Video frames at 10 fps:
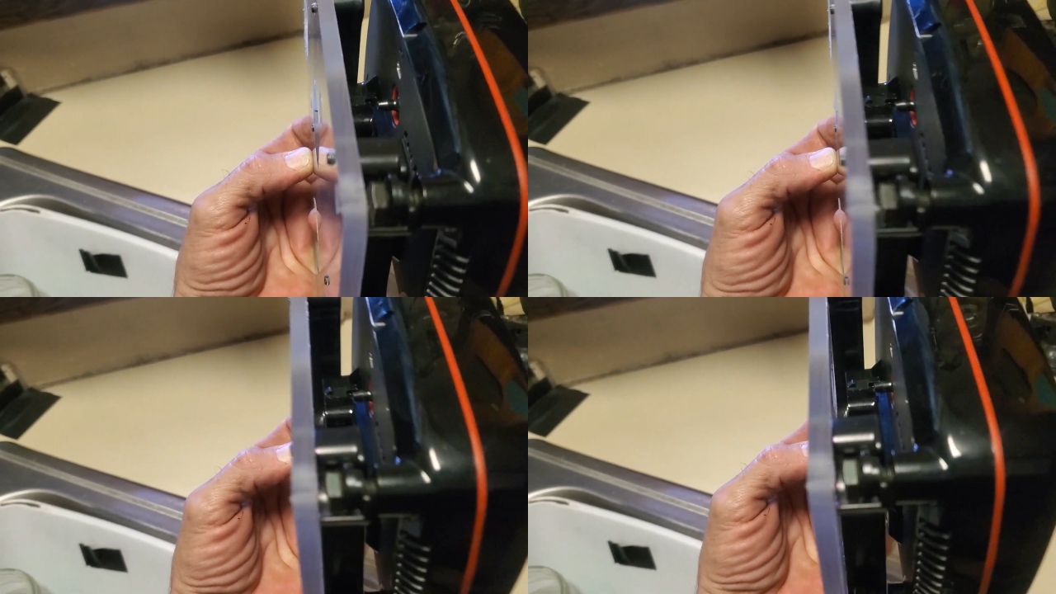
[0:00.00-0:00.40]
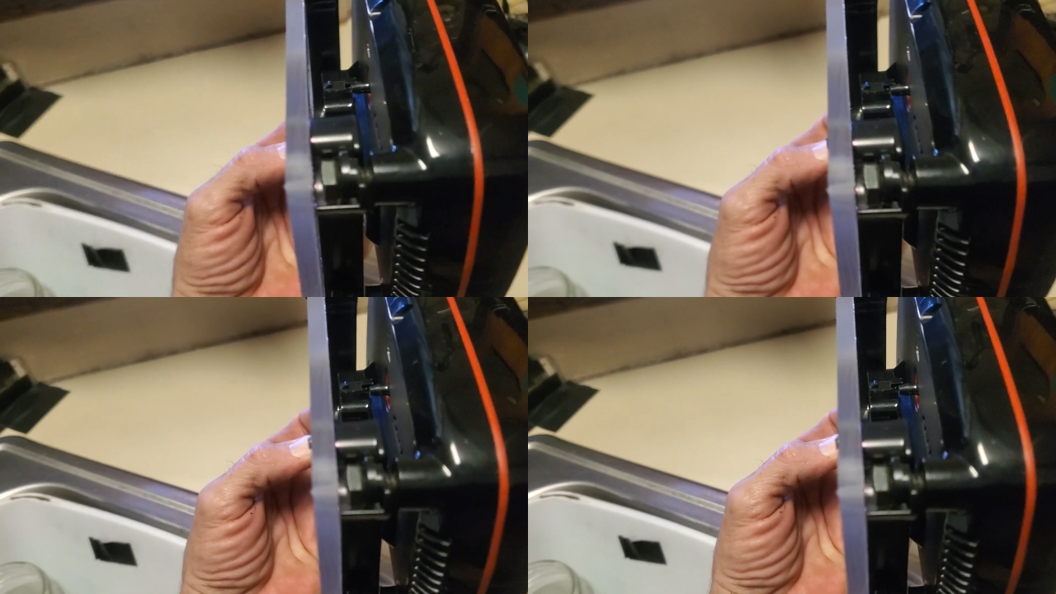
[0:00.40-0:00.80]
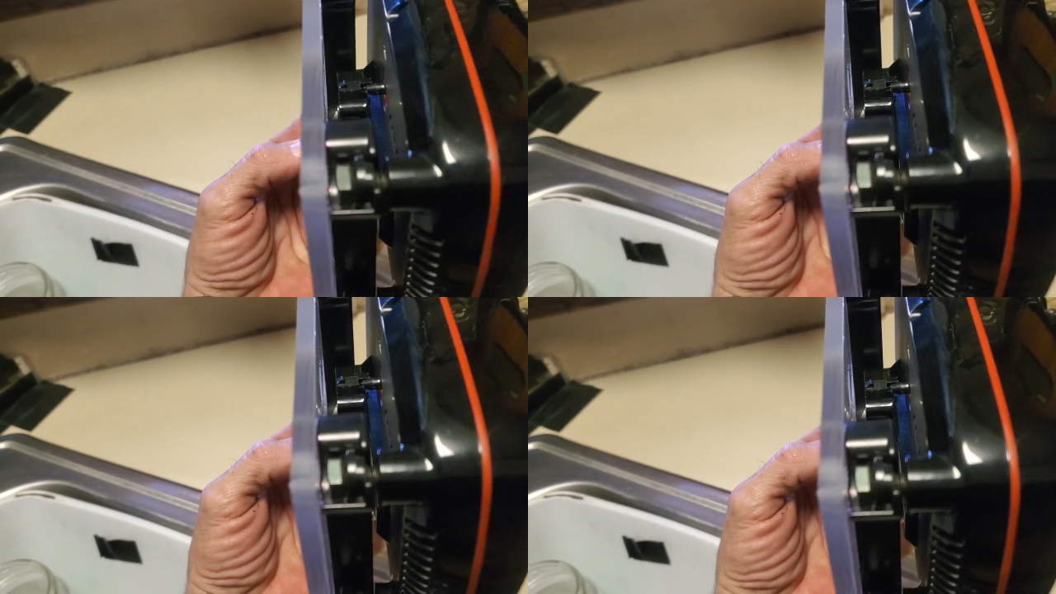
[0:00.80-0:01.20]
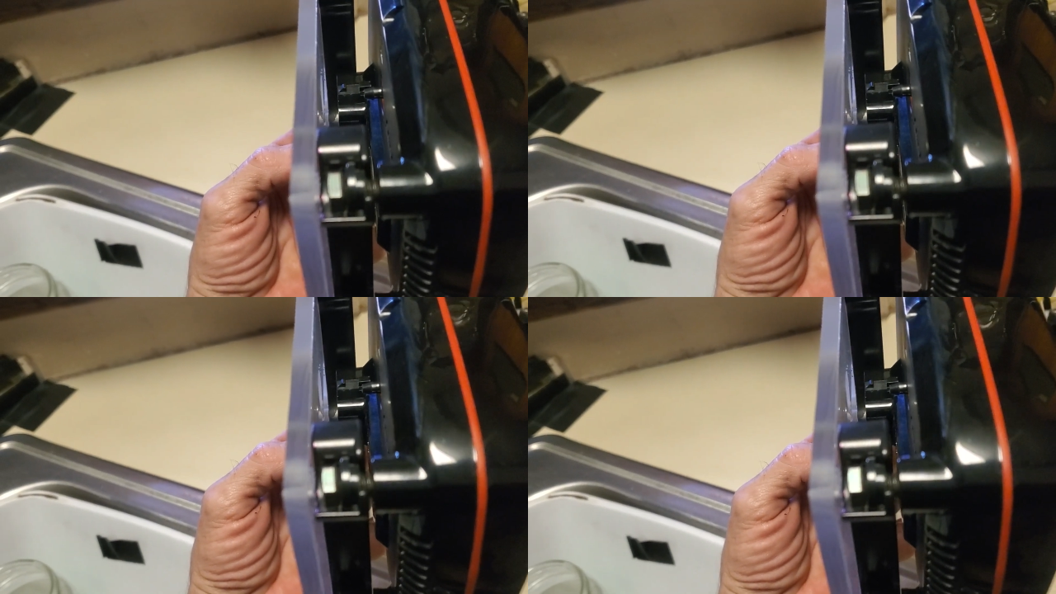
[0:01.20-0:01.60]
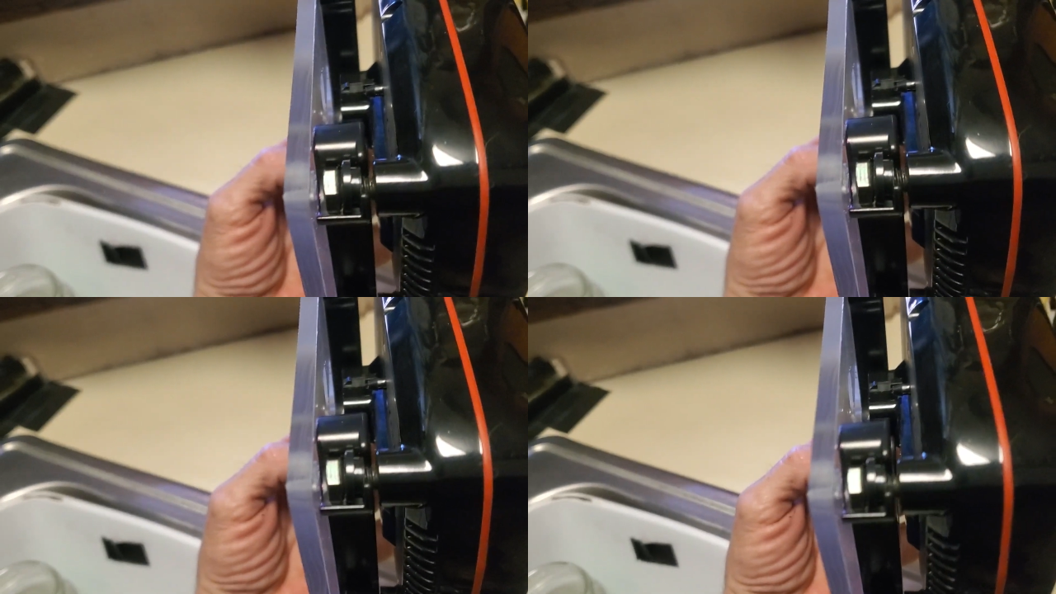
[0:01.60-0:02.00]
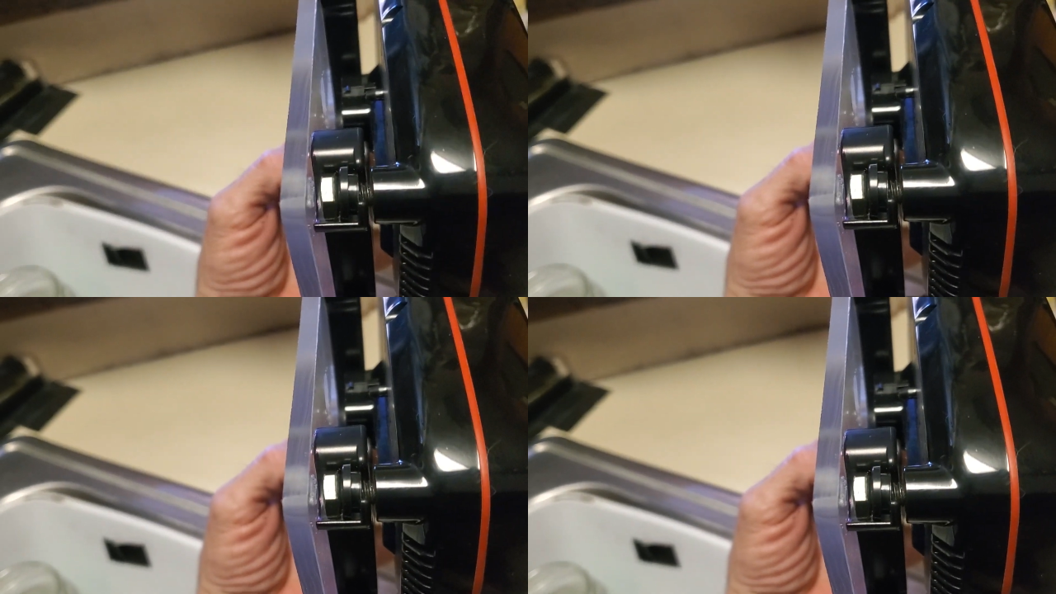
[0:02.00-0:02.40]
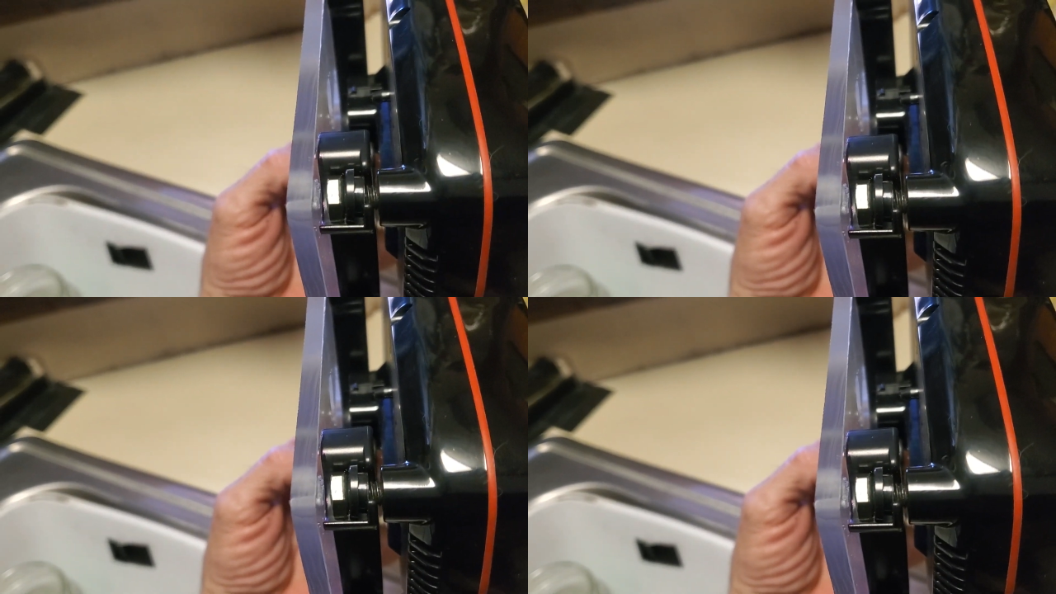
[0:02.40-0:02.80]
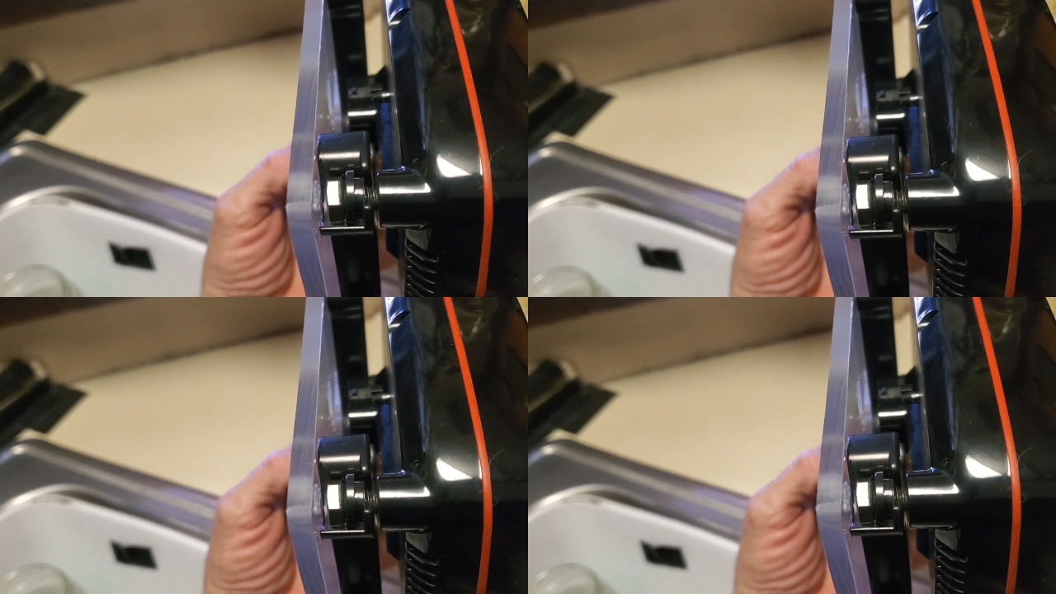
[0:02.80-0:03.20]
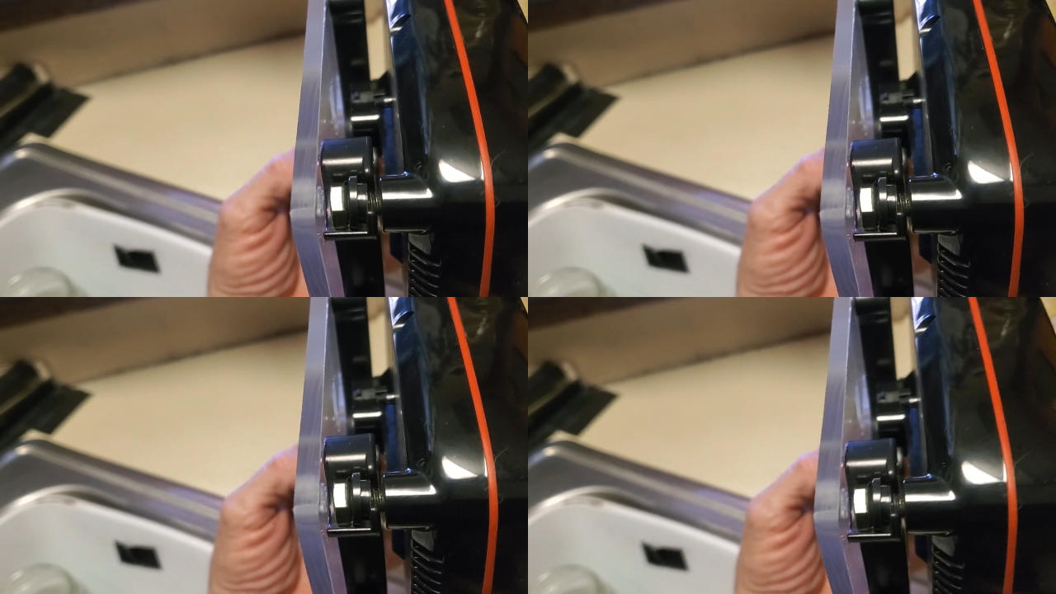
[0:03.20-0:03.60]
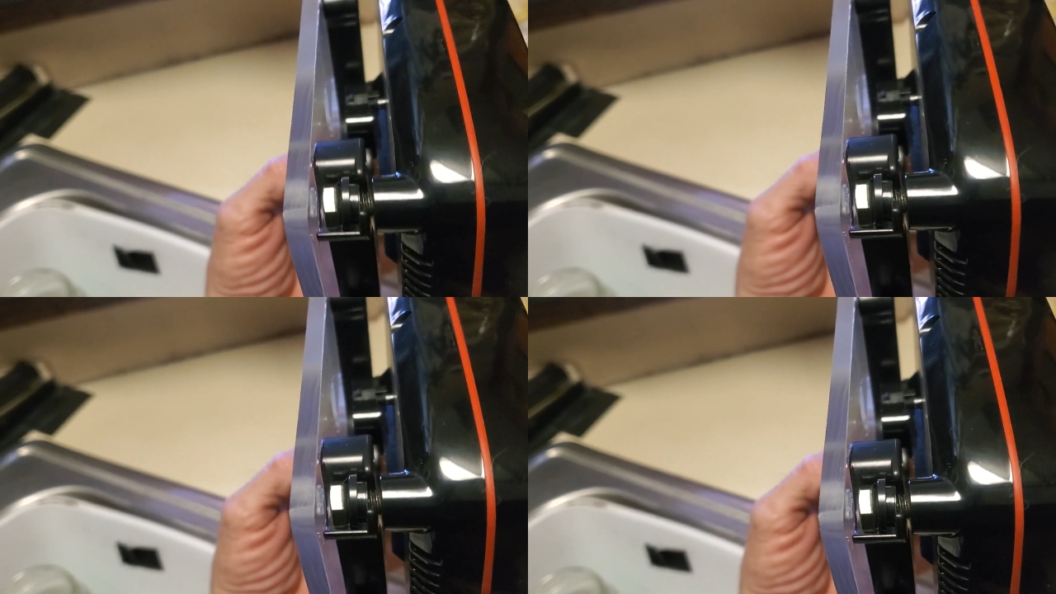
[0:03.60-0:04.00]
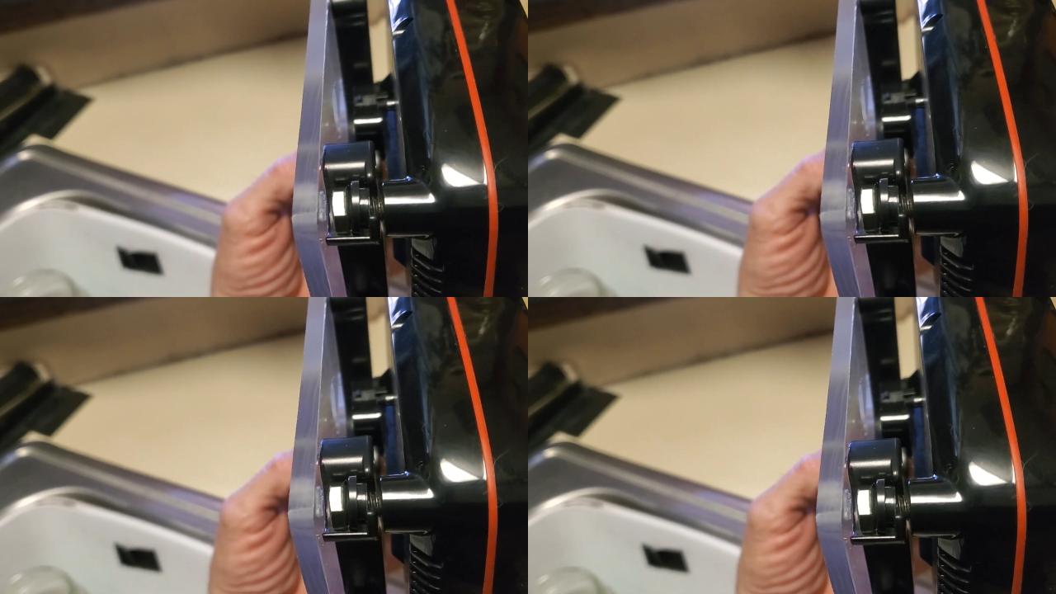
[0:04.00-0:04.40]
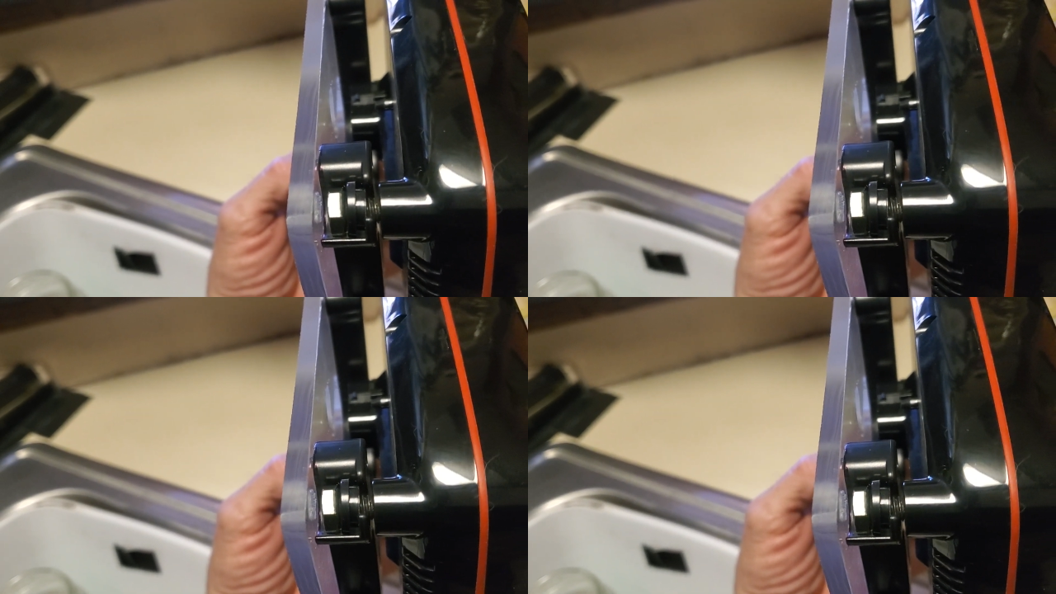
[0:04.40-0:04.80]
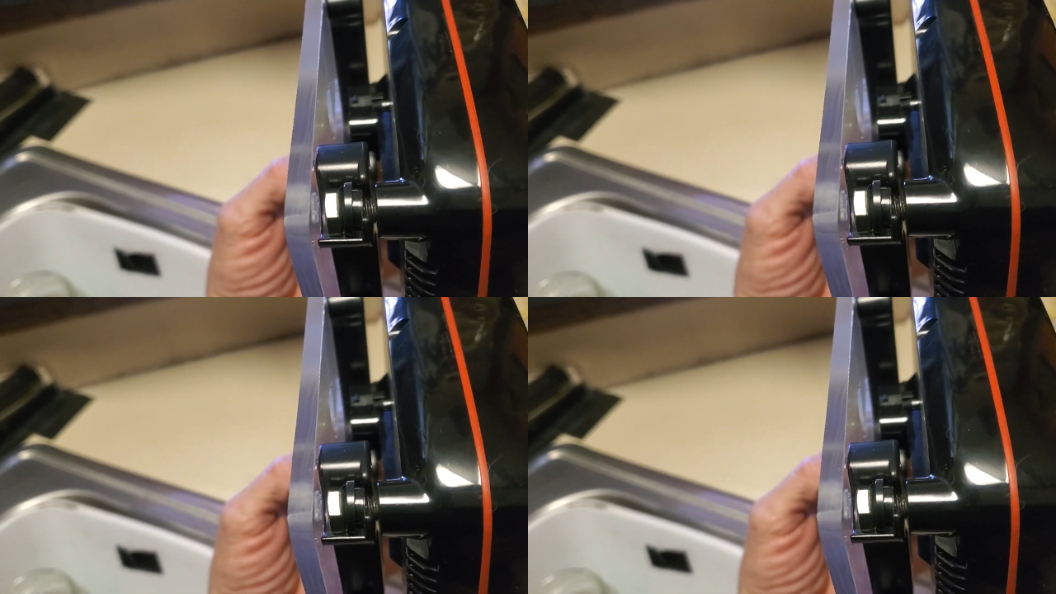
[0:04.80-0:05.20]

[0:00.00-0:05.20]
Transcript: Nobody's mouth can be seen.